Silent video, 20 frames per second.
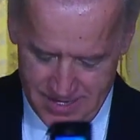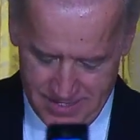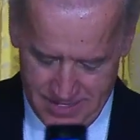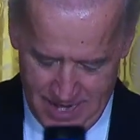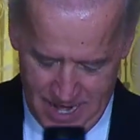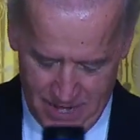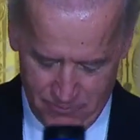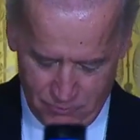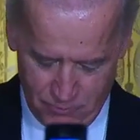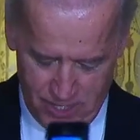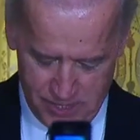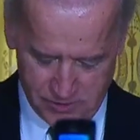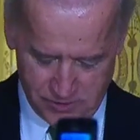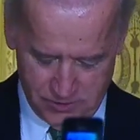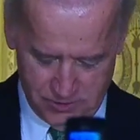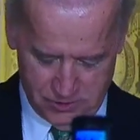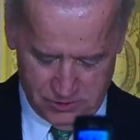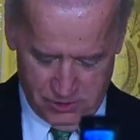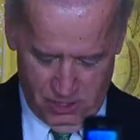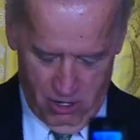God
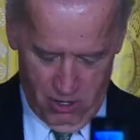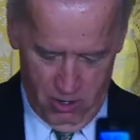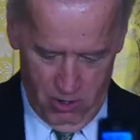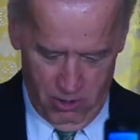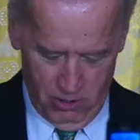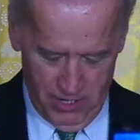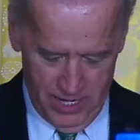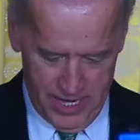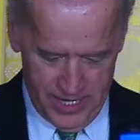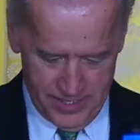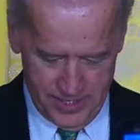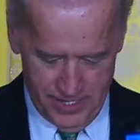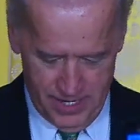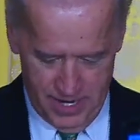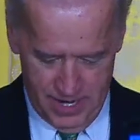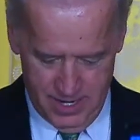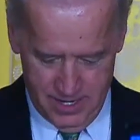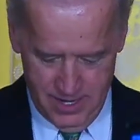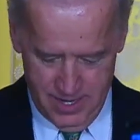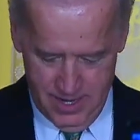rest her soul. And
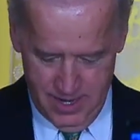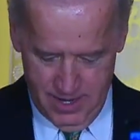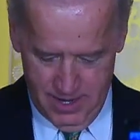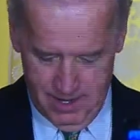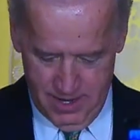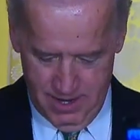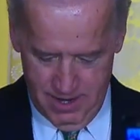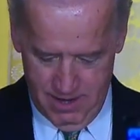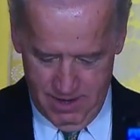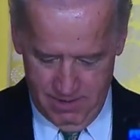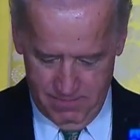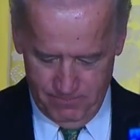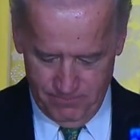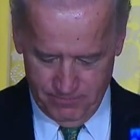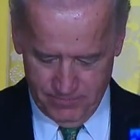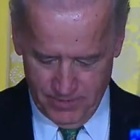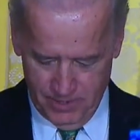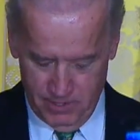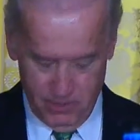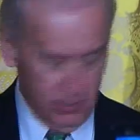uh,
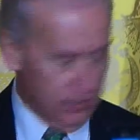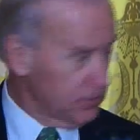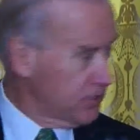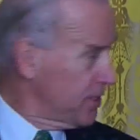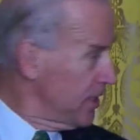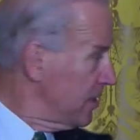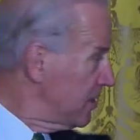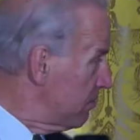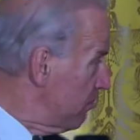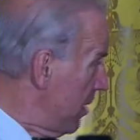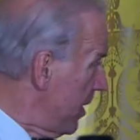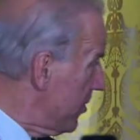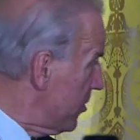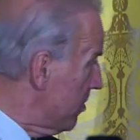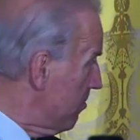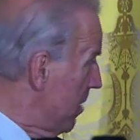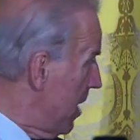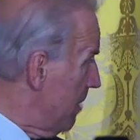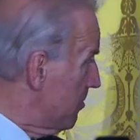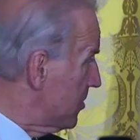um, although she's, wait,
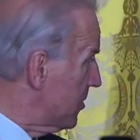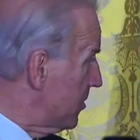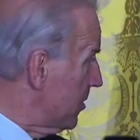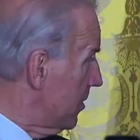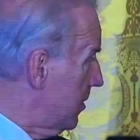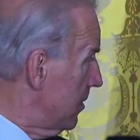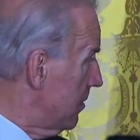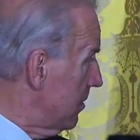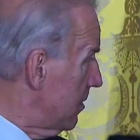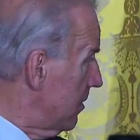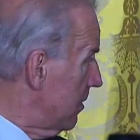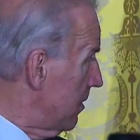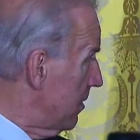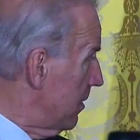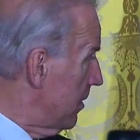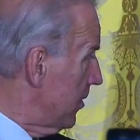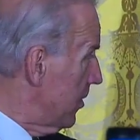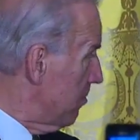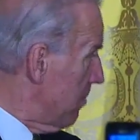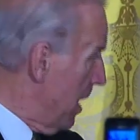your mom's still
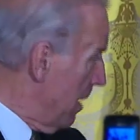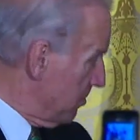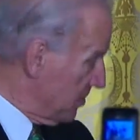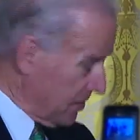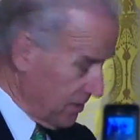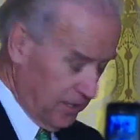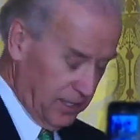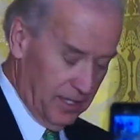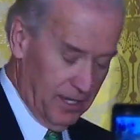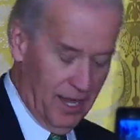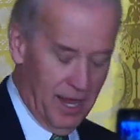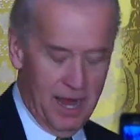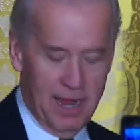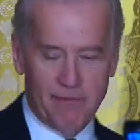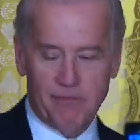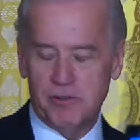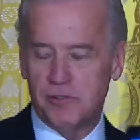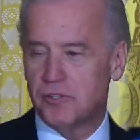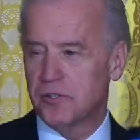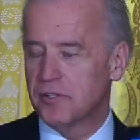your mom's still
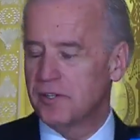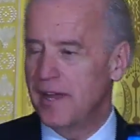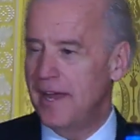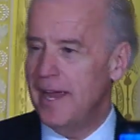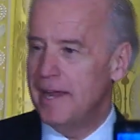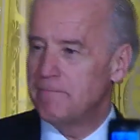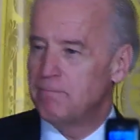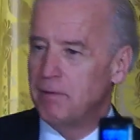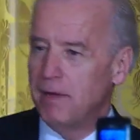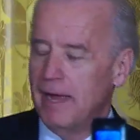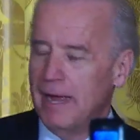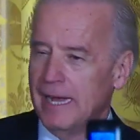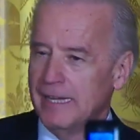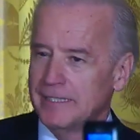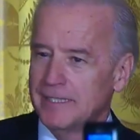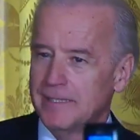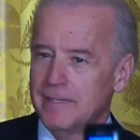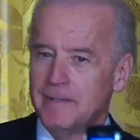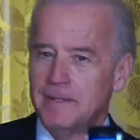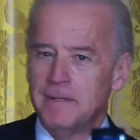alive as your dad
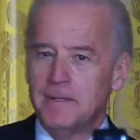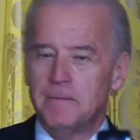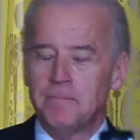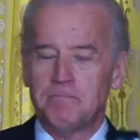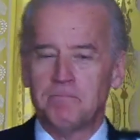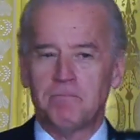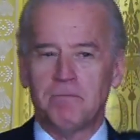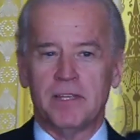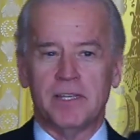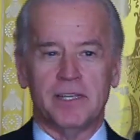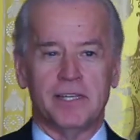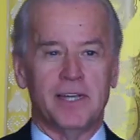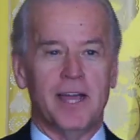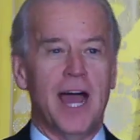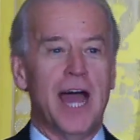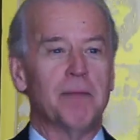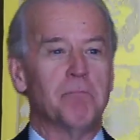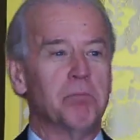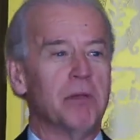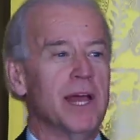passed.
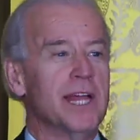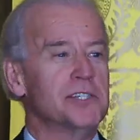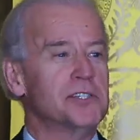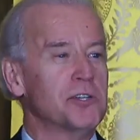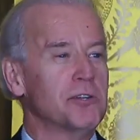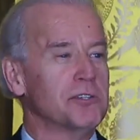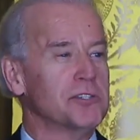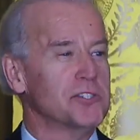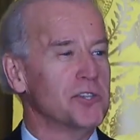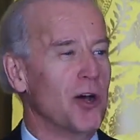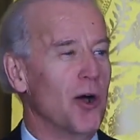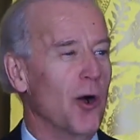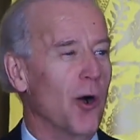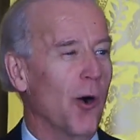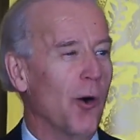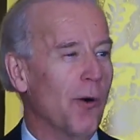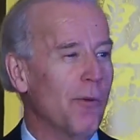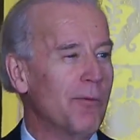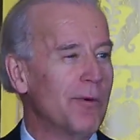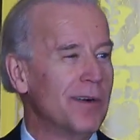God bless her soul.